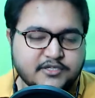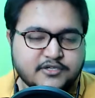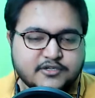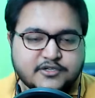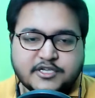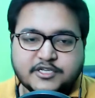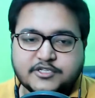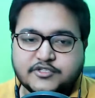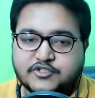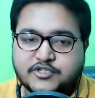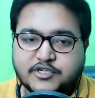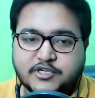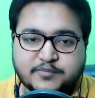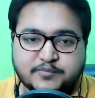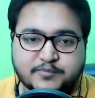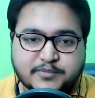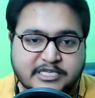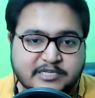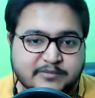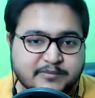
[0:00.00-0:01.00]
you can share
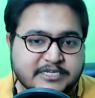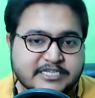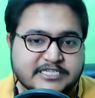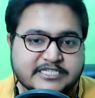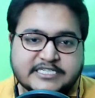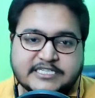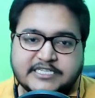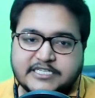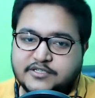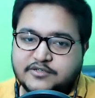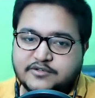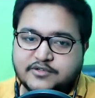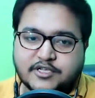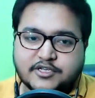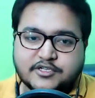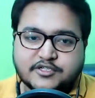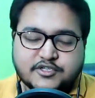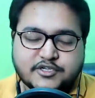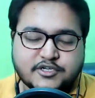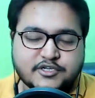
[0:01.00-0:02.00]
PPT, you
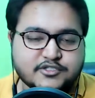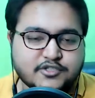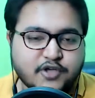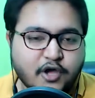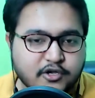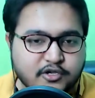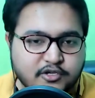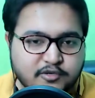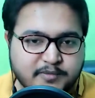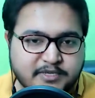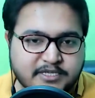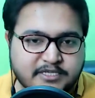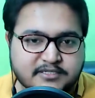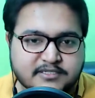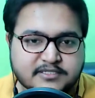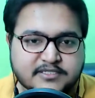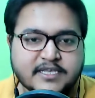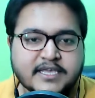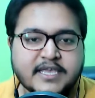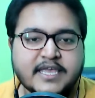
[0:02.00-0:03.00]
can share
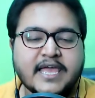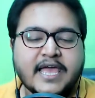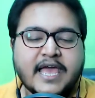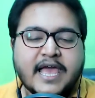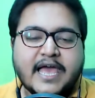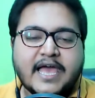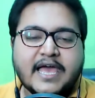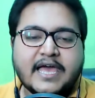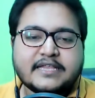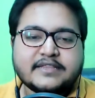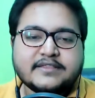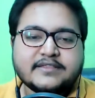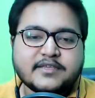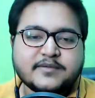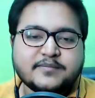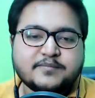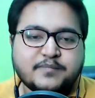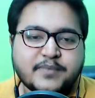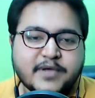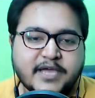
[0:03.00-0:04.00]
documents, and the
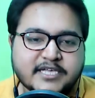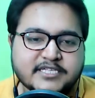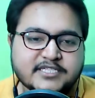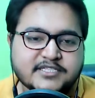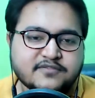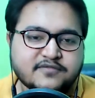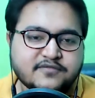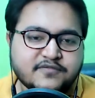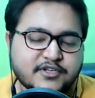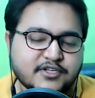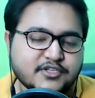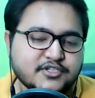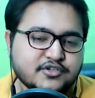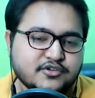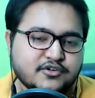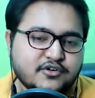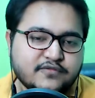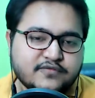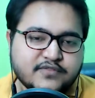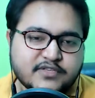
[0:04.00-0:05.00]
best
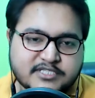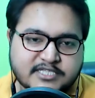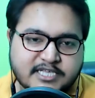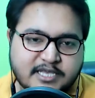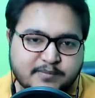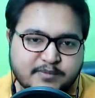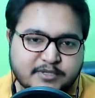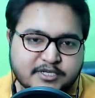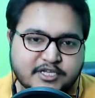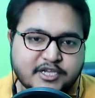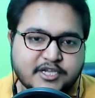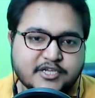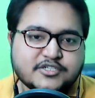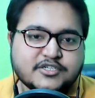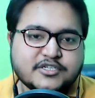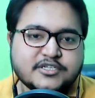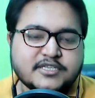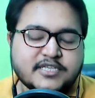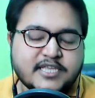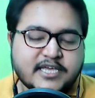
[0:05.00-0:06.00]
feature of this
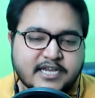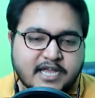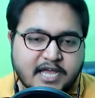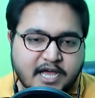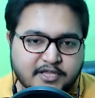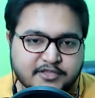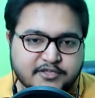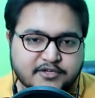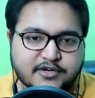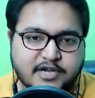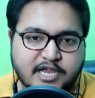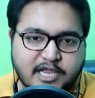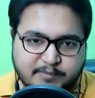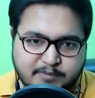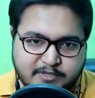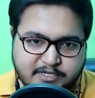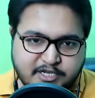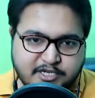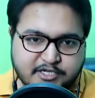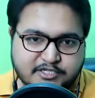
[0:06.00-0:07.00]
application that other
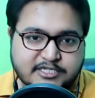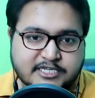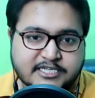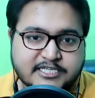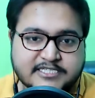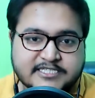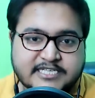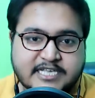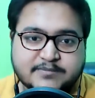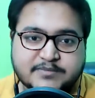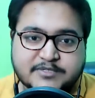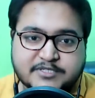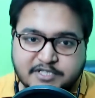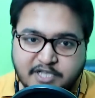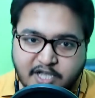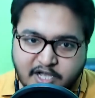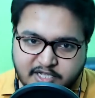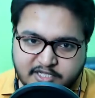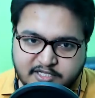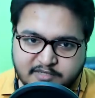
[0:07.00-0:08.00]
application except
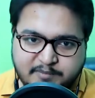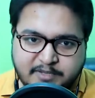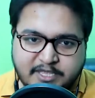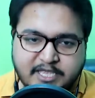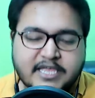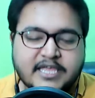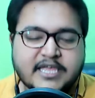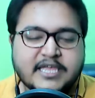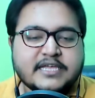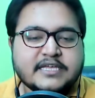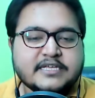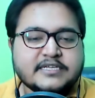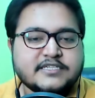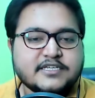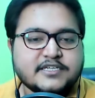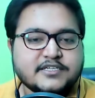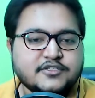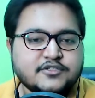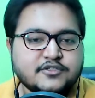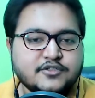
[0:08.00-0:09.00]
Skype
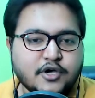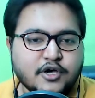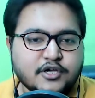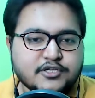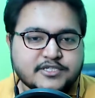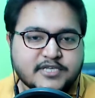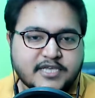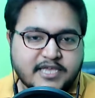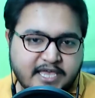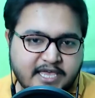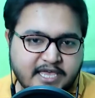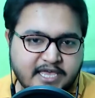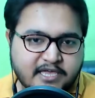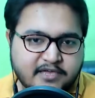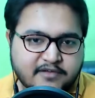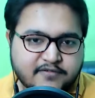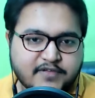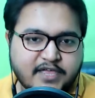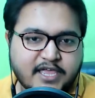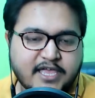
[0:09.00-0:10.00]
does not
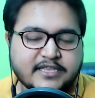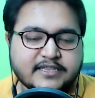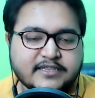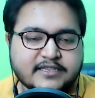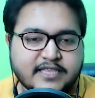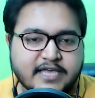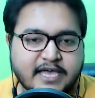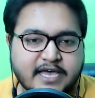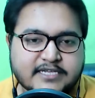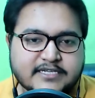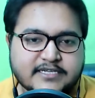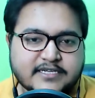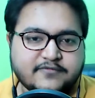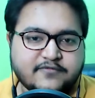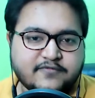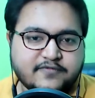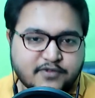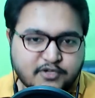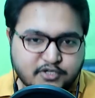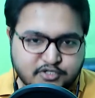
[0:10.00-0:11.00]
have, and that
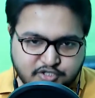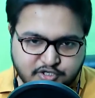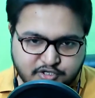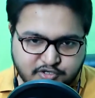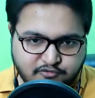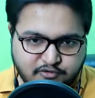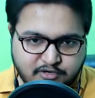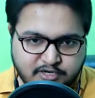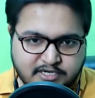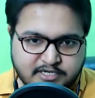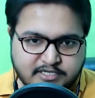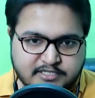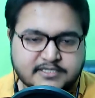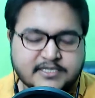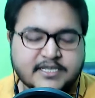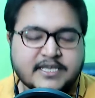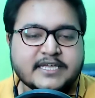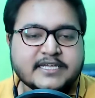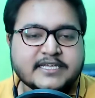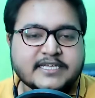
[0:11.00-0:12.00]
feature is
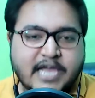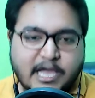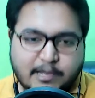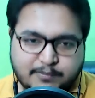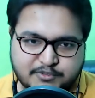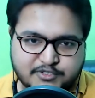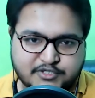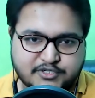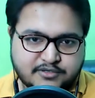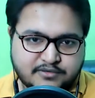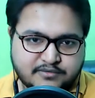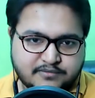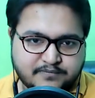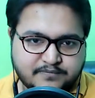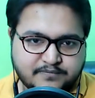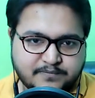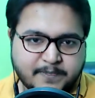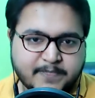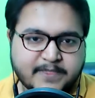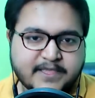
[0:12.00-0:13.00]
caption.
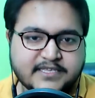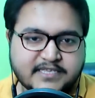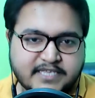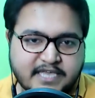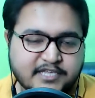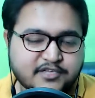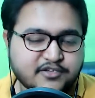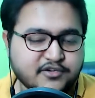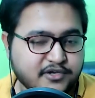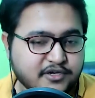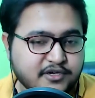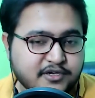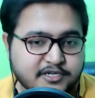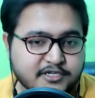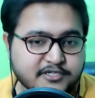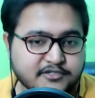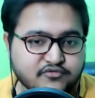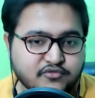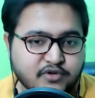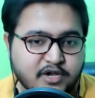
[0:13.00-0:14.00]
Yeah, you heard
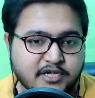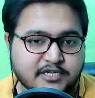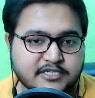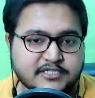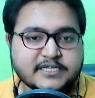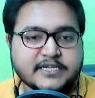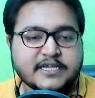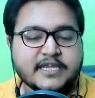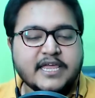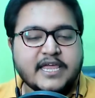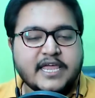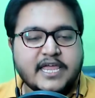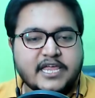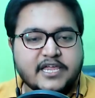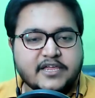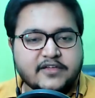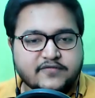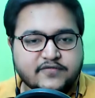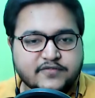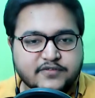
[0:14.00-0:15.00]
it right.
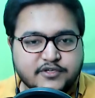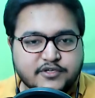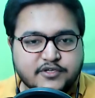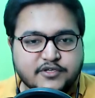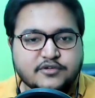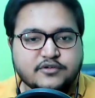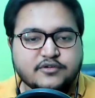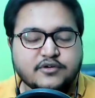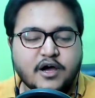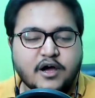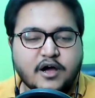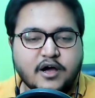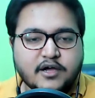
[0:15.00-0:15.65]
If you